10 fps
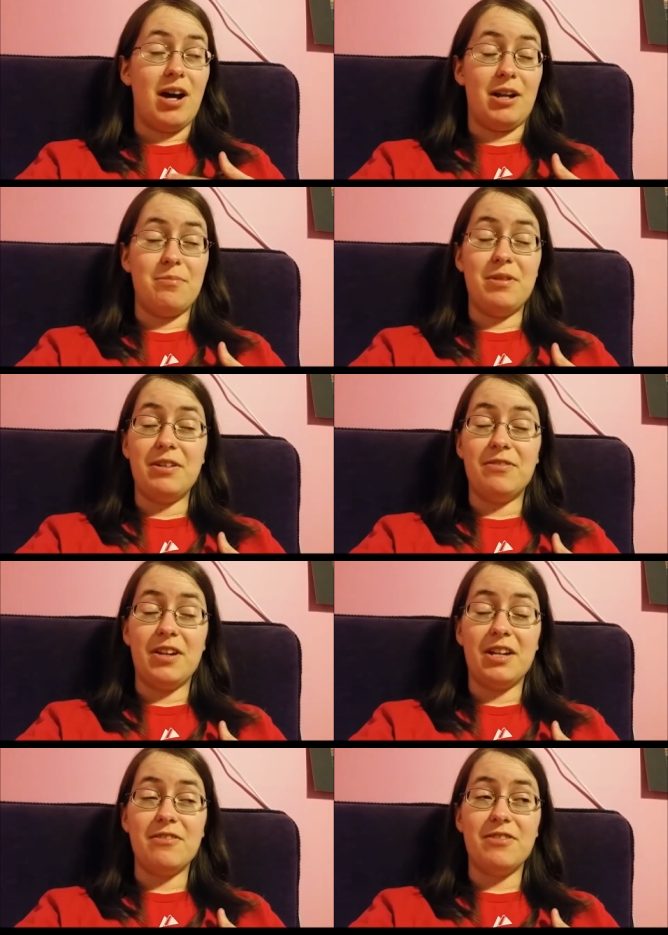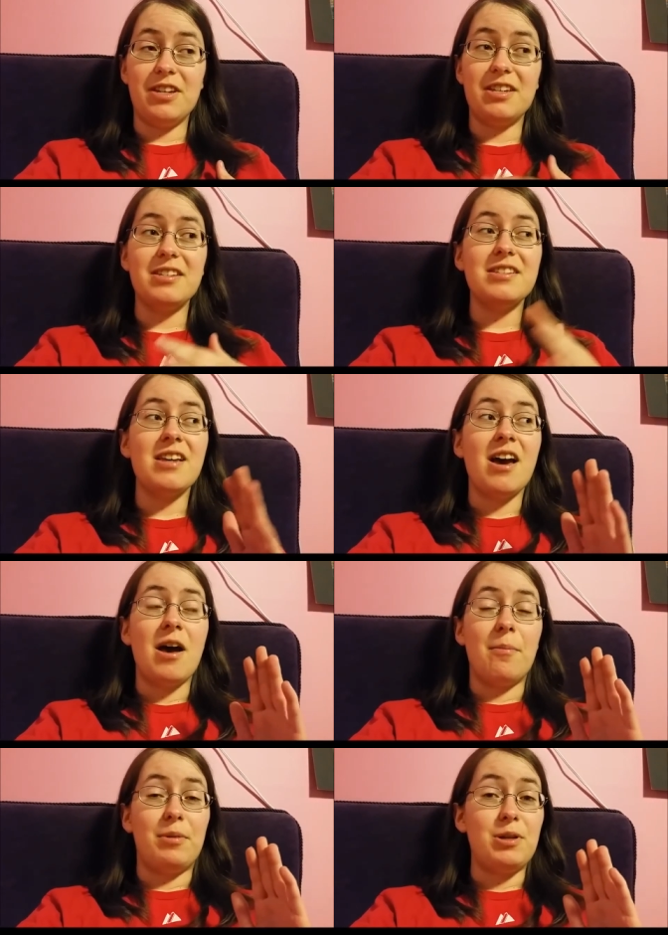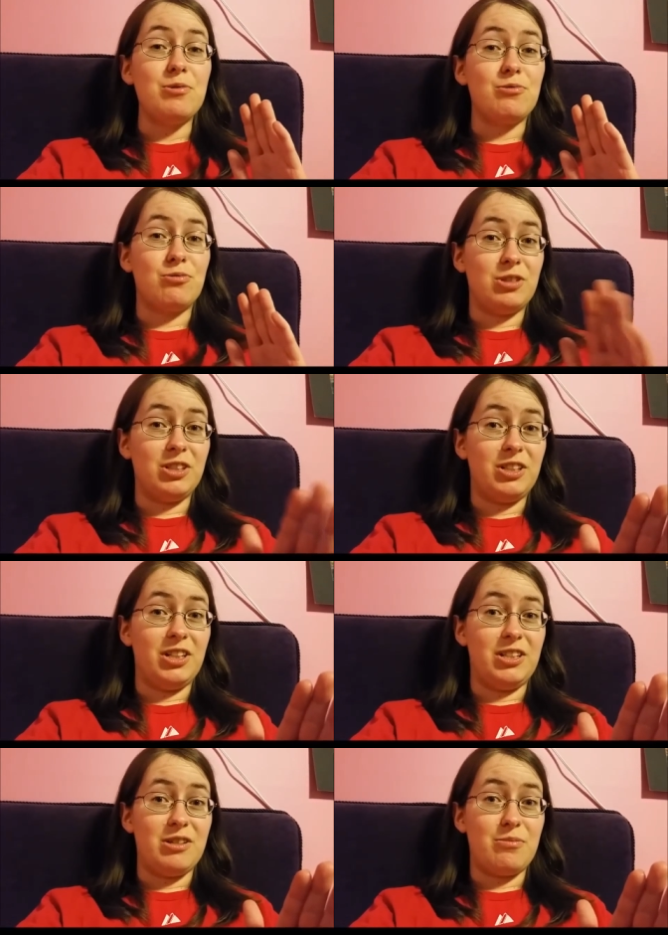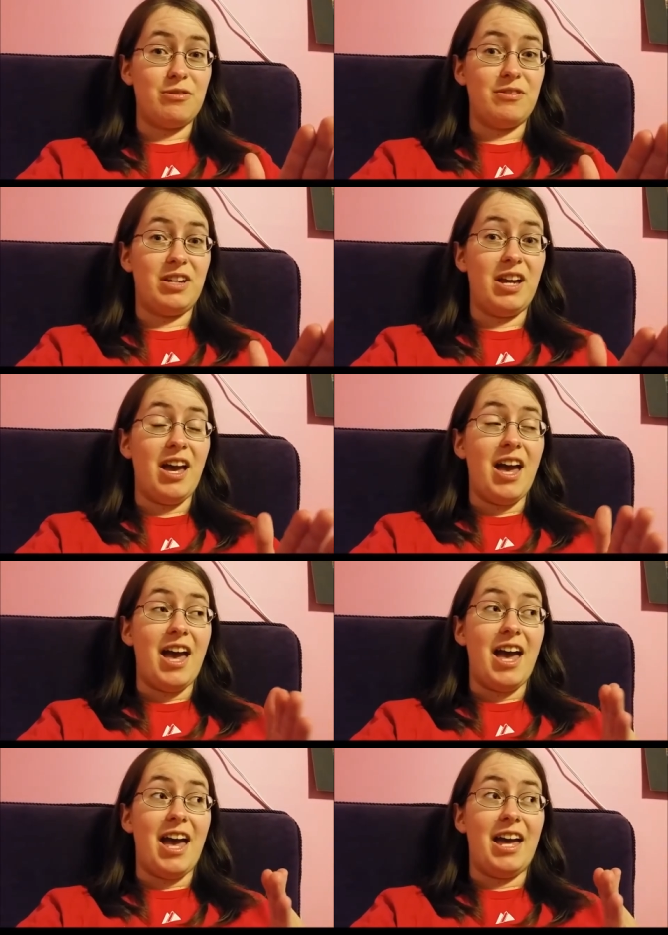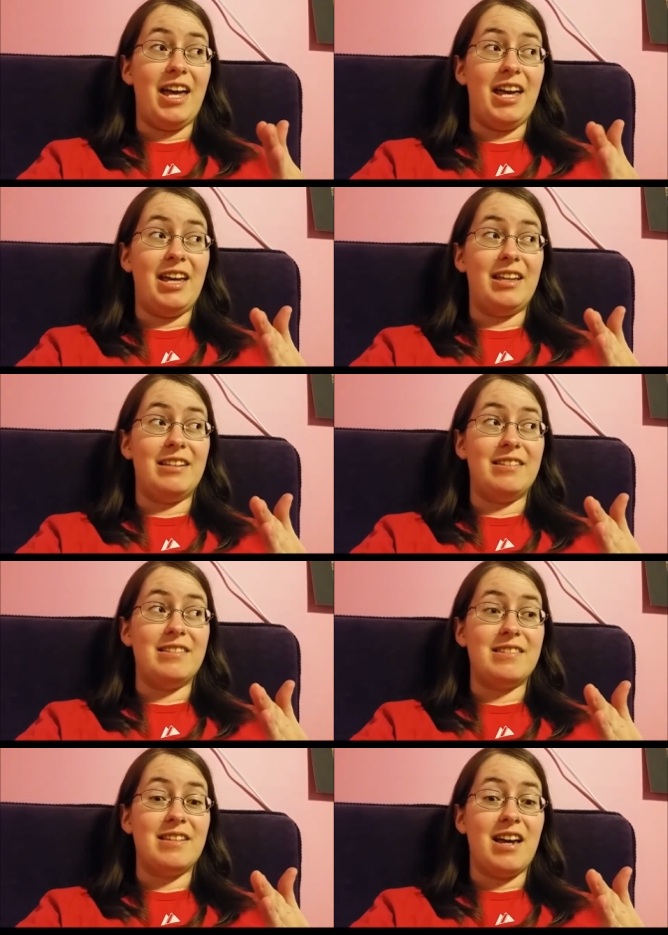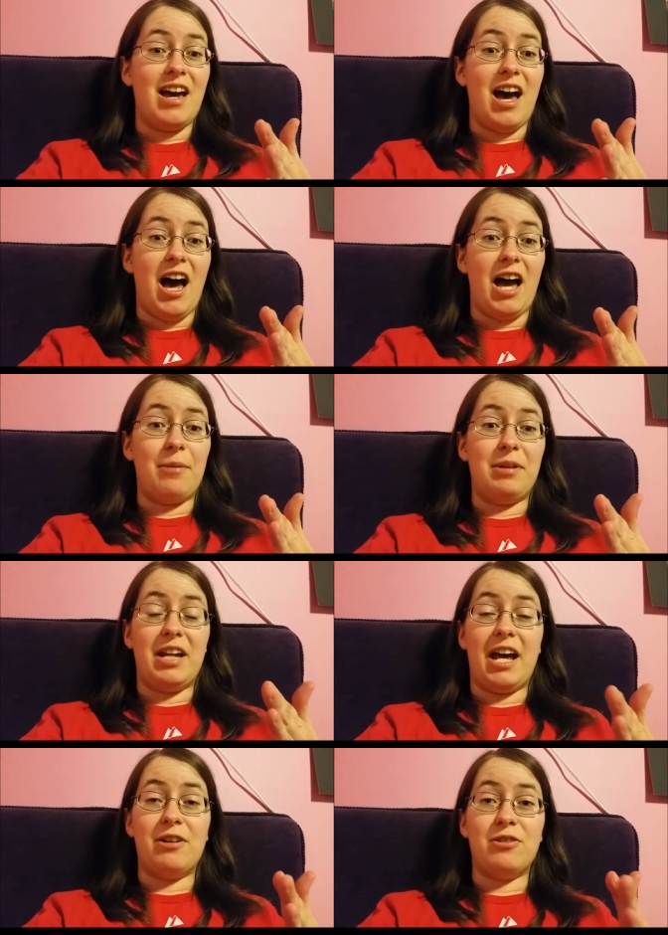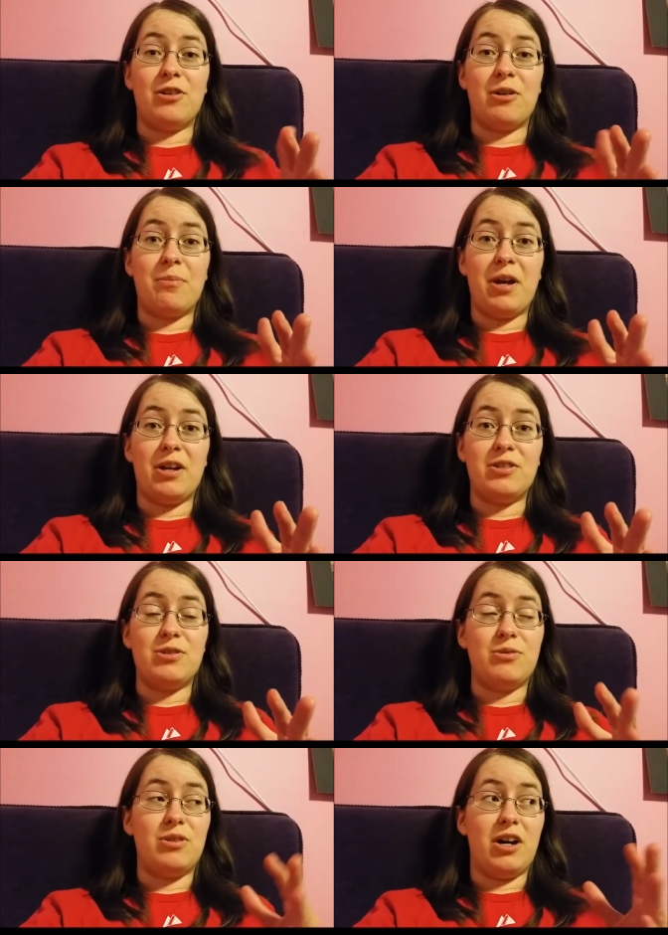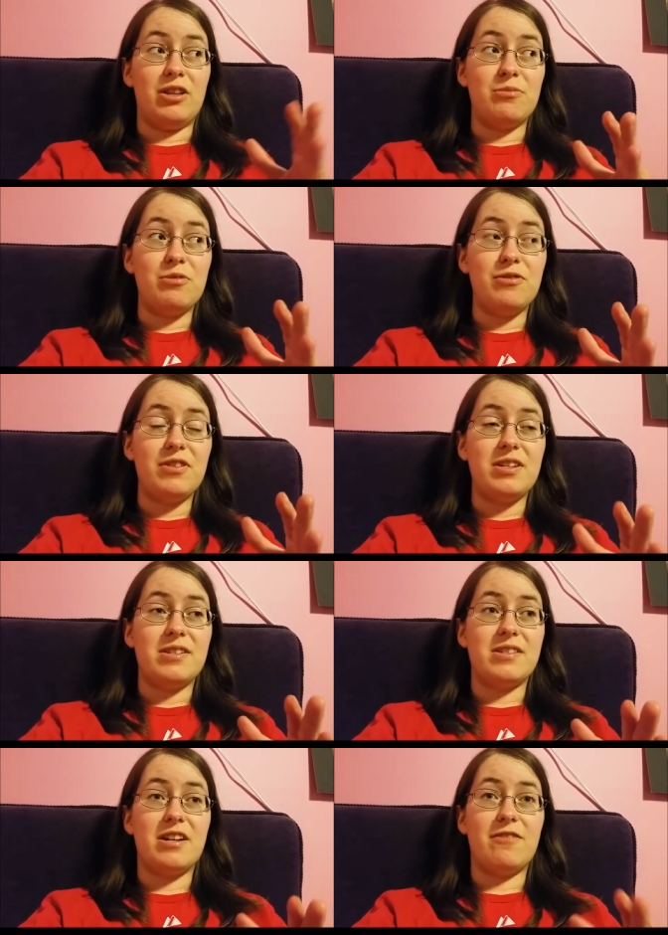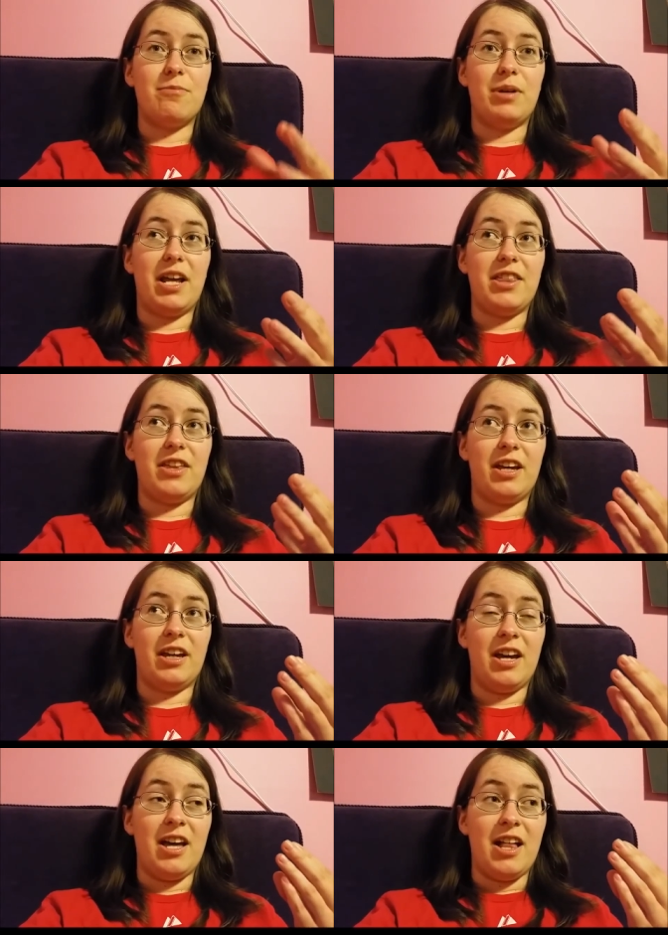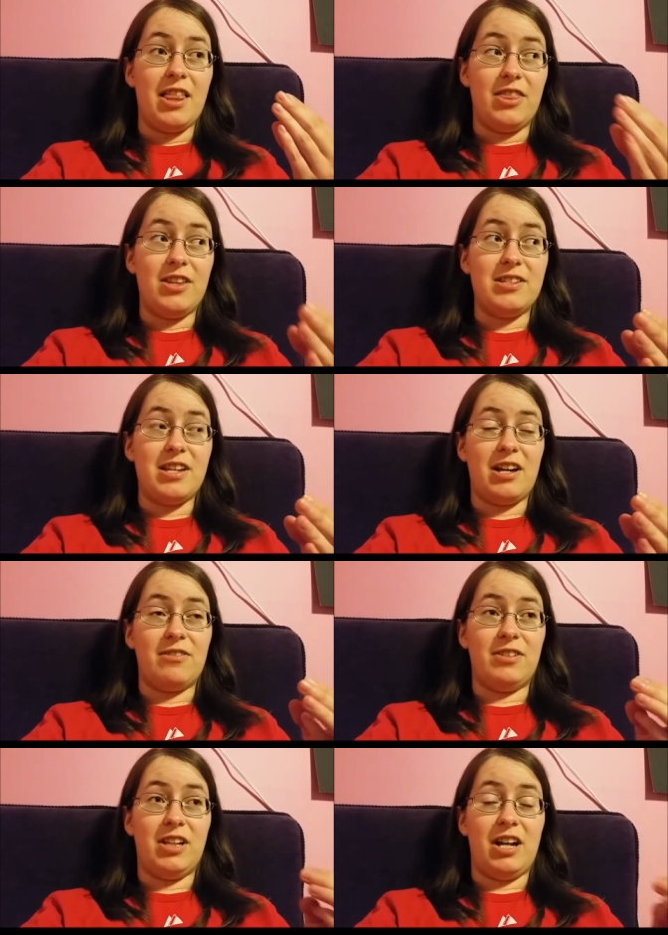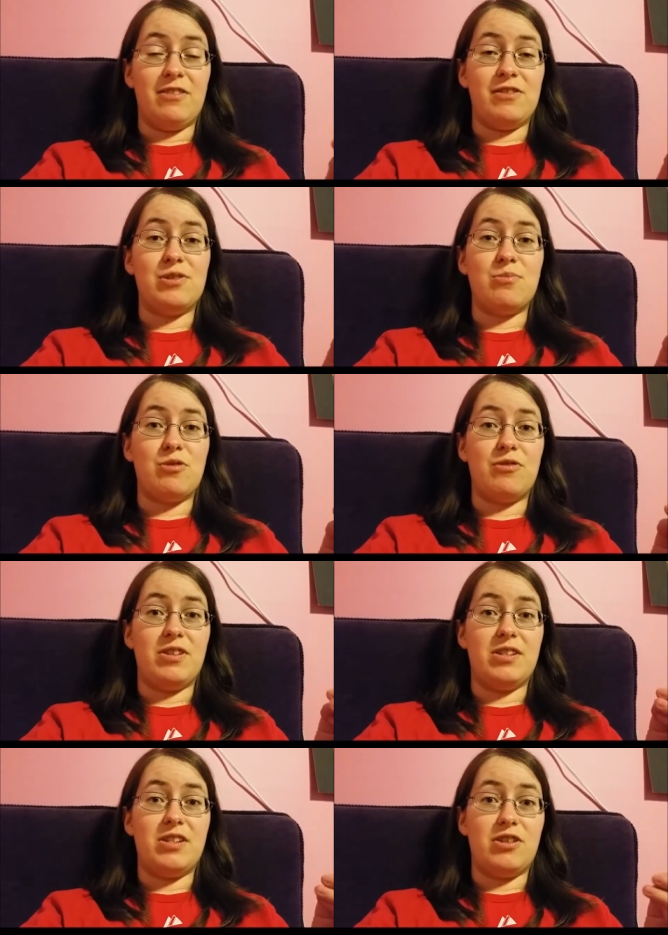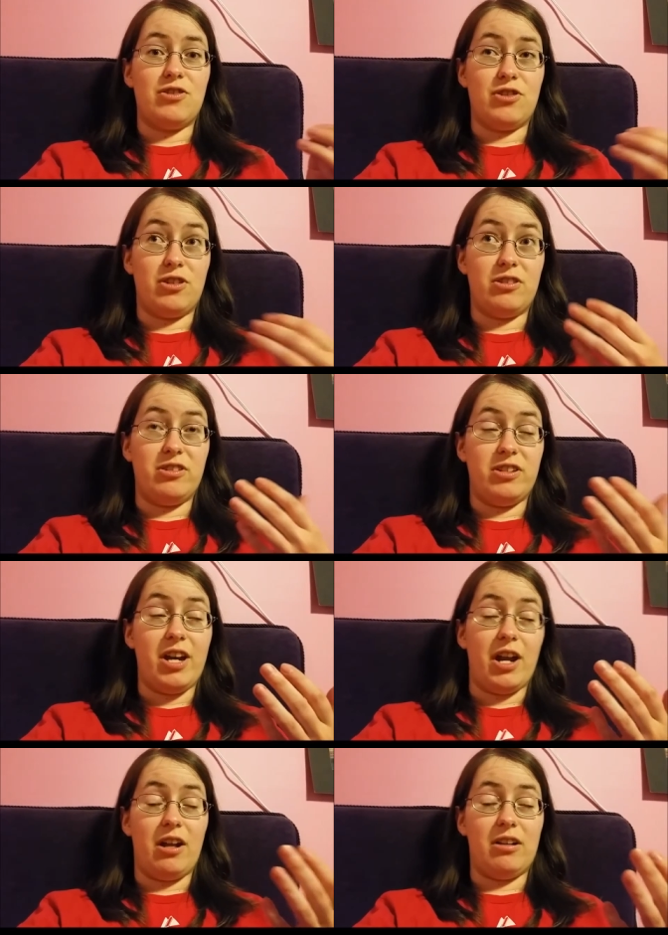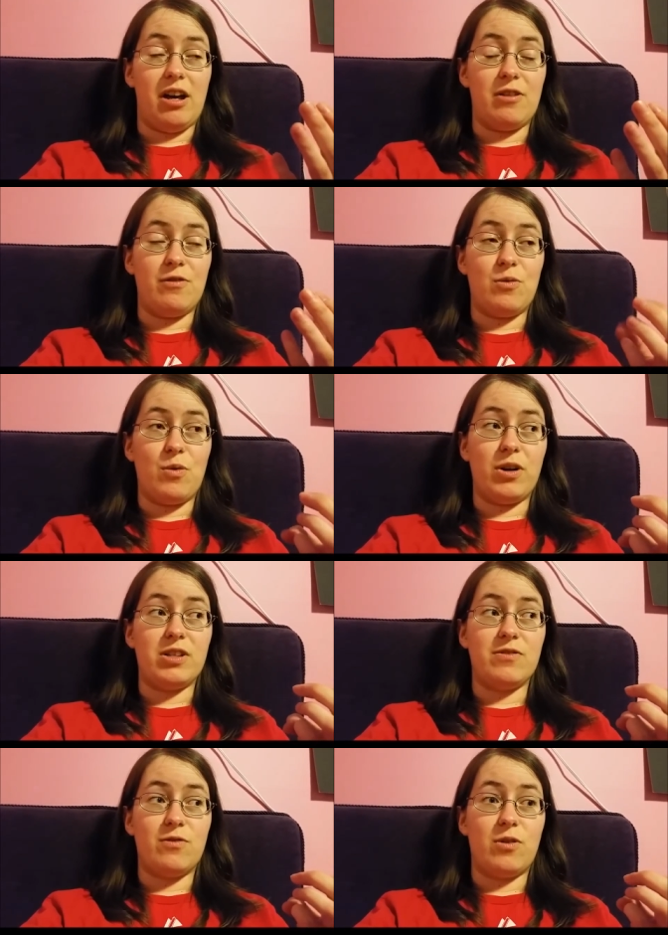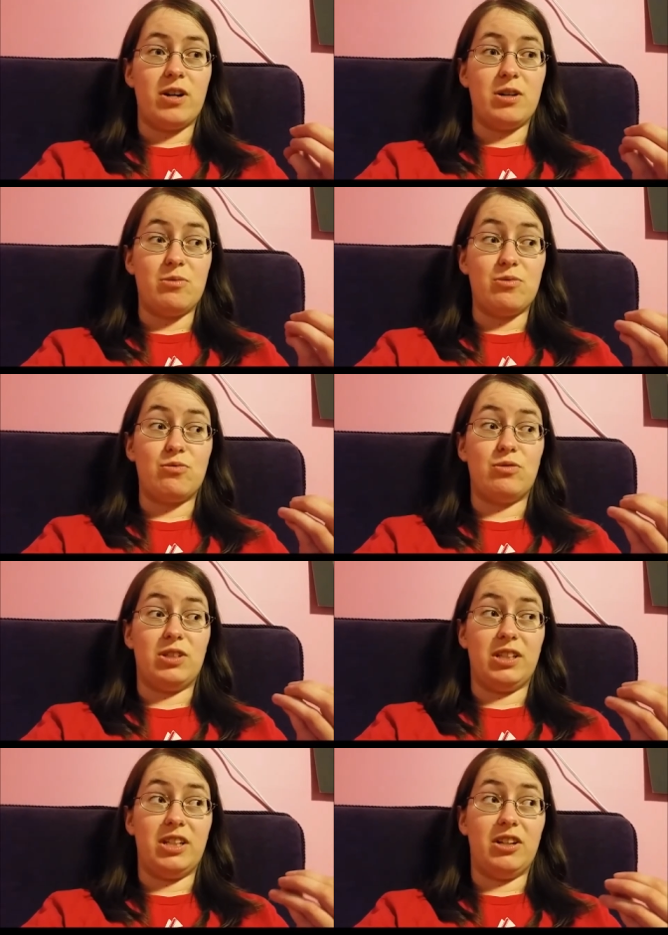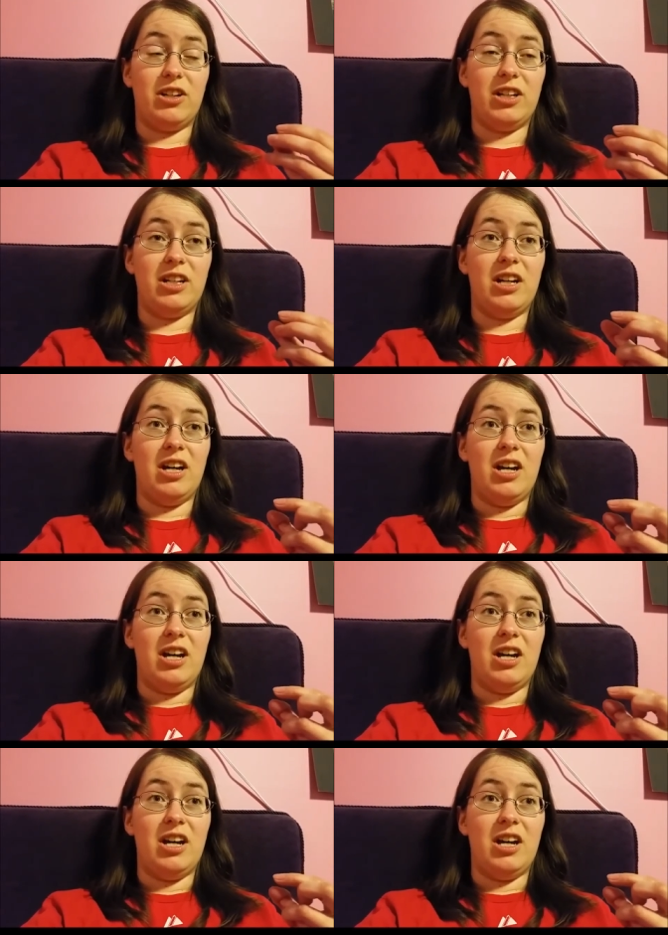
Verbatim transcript: not a big fan of his, but he was really good in this movie. And I mean, I don't know compared to the other movies and stuff, but I think this out of a lot of his movies, he should get a lot of awards for. It, it was really good.